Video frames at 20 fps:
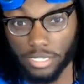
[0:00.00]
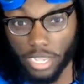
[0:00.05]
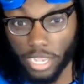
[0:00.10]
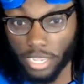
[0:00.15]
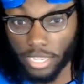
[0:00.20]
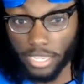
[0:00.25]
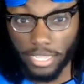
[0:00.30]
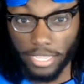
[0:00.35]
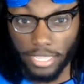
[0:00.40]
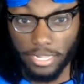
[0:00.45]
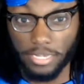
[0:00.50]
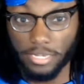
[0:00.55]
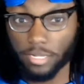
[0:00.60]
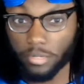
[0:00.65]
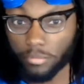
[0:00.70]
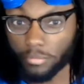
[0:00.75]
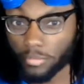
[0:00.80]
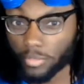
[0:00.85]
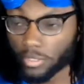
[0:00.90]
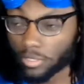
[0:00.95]
I hated
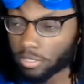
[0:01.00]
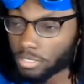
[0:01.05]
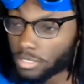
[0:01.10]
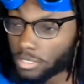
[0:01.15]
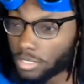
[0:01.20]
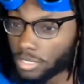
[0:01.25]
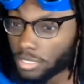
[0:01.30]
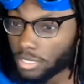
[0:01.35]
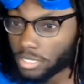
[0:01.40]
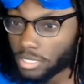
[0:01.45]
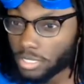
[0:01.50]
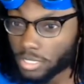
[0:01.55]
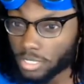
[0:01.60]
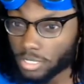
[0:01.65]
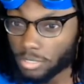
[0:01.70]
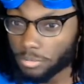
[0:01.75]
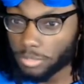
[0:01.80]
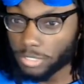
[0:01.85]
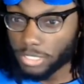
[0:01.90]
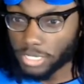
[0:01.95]
him
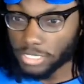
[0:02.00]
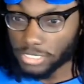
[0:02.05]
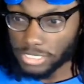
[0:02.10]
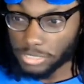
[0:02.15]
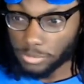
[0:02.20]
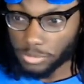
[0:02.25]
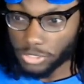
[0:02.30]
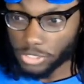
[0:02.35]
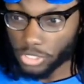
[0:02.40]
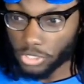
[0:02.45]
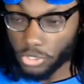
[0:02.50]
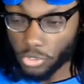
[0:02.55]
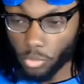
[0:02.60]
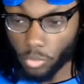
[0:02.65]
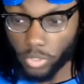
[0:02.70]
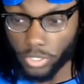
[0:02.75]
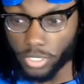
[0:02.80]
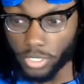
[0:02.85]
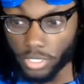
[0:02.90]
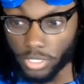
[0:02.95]
because he was
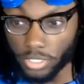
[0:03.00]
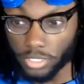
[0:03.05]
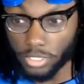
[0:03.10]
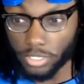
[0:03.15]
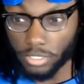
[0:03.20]
annoying,